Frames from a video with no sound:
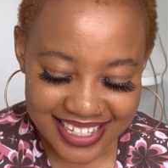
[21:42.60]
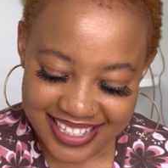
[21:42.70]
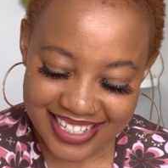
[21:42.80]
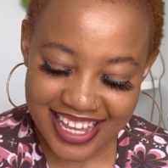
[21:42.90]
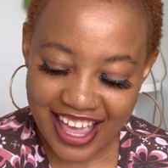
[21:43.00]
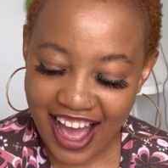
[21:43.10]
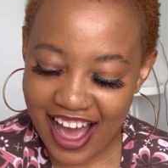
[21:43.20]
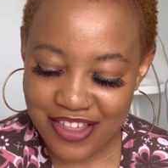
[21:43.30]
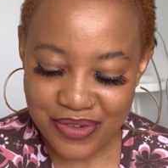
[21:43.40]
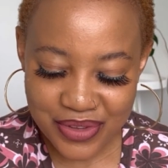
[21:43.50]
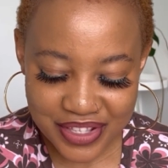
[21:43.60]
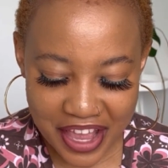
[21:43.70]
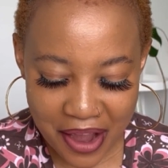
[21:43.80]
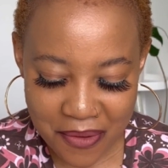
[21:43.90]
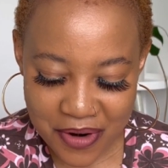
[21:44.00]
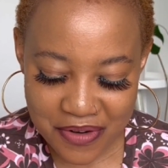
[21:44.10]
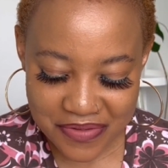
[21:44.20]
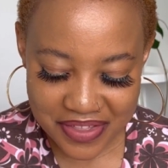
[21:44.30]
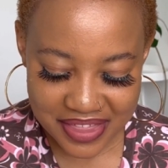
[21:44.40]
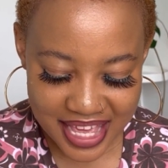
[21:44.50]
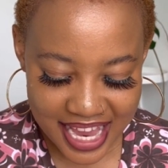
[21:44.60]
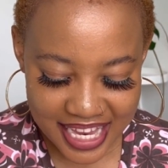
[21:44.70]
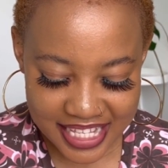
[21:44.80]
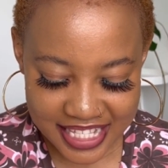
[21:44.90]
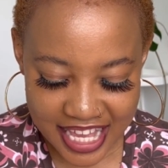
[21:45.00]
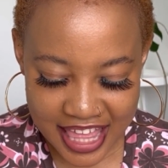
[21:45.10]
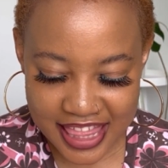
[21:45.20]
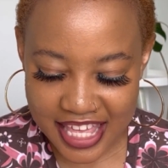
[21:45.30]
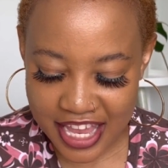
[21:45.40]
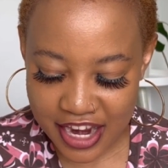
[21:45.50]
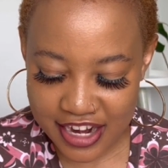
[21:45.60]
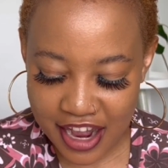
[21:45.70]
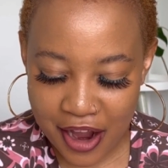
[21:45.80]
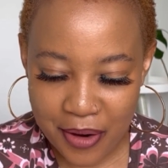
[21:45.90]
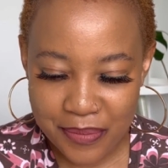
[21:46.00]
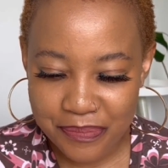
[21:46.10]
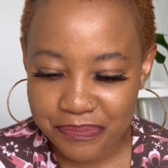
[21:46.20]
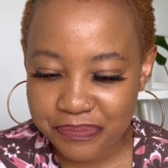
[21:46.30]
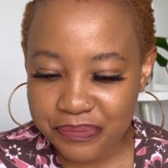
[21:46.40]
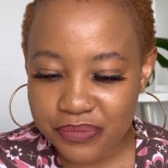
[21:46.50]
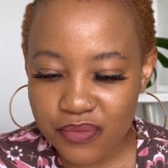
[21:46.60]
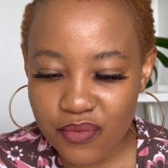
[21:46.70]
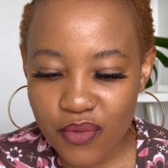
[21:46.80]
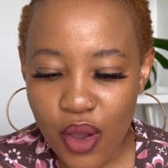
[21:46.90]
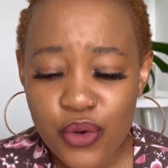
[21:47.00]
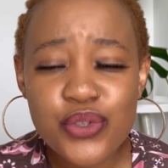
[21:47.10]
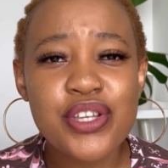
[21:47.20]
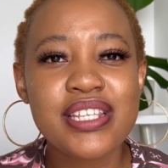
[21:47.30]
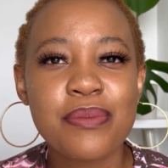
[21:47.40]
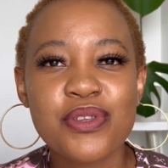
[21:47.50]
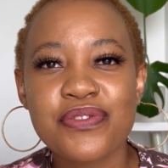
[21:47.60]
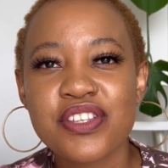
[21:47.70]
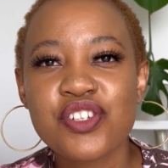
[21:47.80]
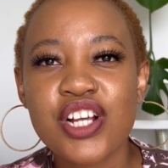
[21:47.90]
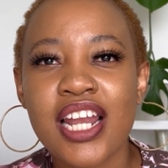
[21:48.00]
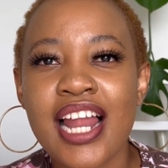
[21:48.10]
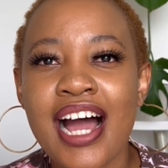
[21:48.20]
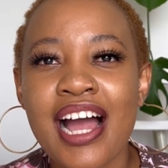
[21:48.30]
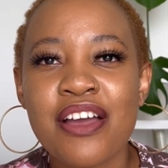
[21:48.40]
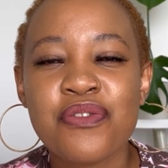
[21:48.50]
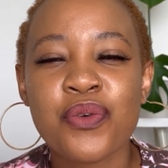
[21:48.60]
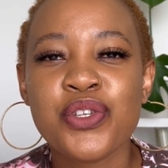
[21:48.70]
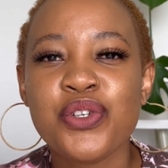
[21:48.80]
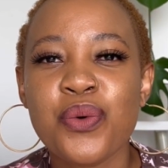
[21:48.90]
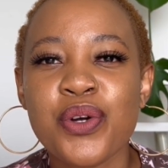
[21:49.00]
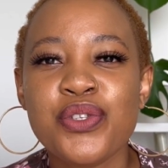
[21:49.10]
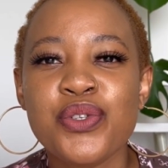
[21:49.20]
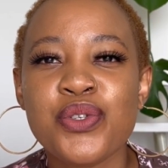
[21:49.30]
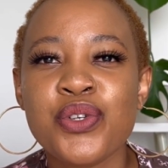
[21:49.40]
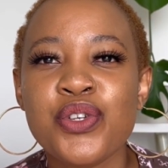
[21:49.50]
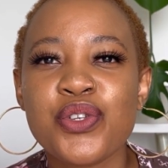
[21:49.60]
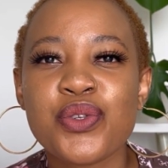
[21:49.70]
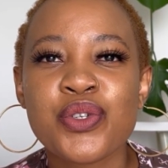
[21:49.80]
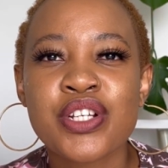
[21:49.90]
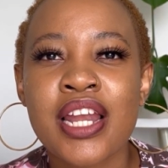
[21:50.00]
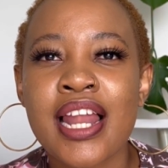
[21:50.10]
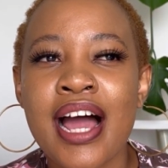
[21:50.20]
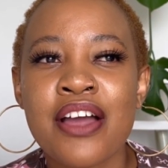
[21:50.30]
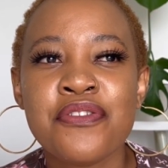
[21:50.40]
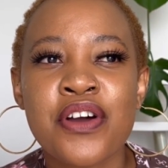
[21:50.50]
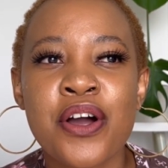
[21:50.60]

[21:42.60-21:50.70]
So yeah, those are one of the things. And then also in terms of social life, what do you want to do in your social life?